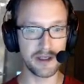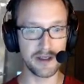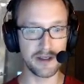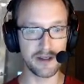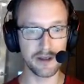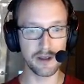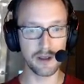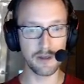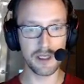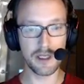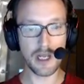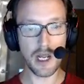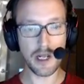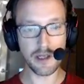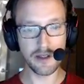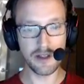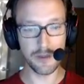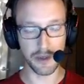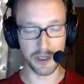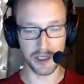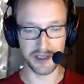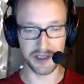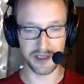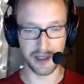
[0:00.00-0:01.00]
is going to be not
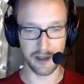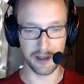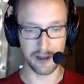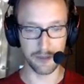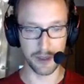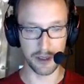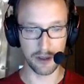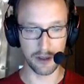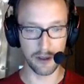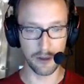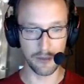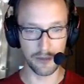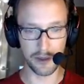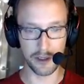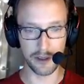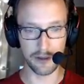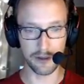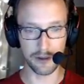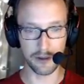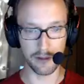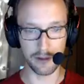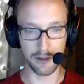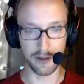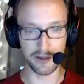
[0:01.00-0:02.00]
super exciting, but hopefully
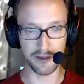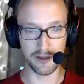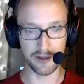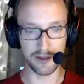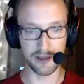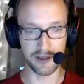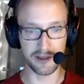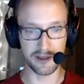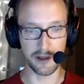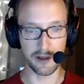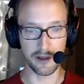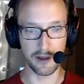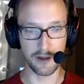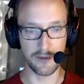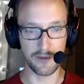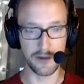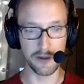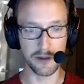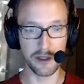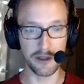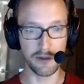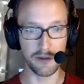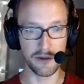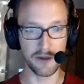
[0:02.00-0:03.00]
you'll start to see a few
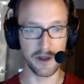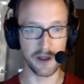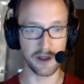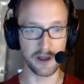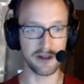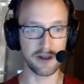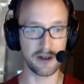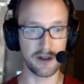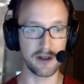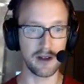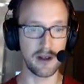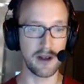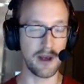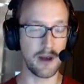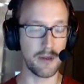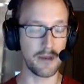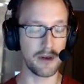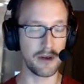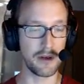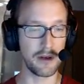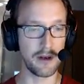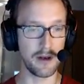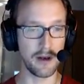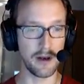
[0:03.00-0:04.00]
cute things starting to
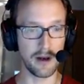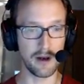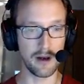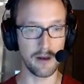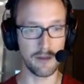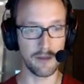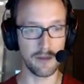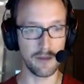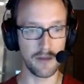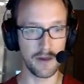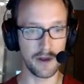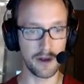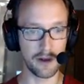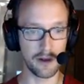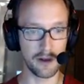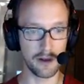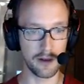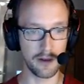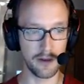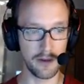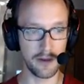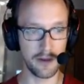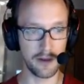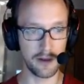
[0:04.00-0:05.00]
happen that are
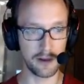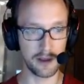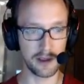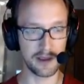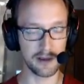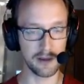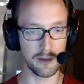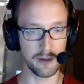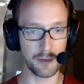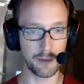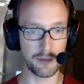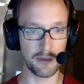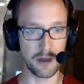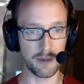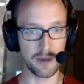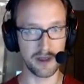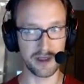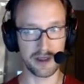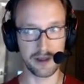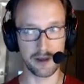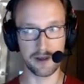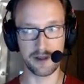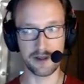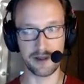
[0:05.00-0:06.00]
at least a little bit
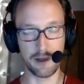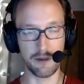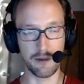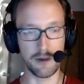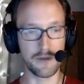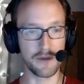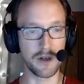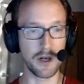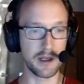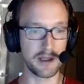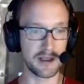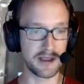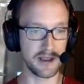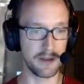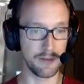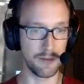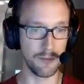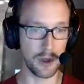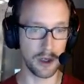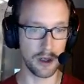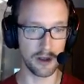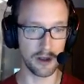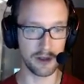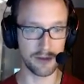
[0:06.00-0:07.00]
promising. So we've got some
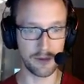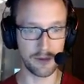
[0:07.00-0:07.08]
walls,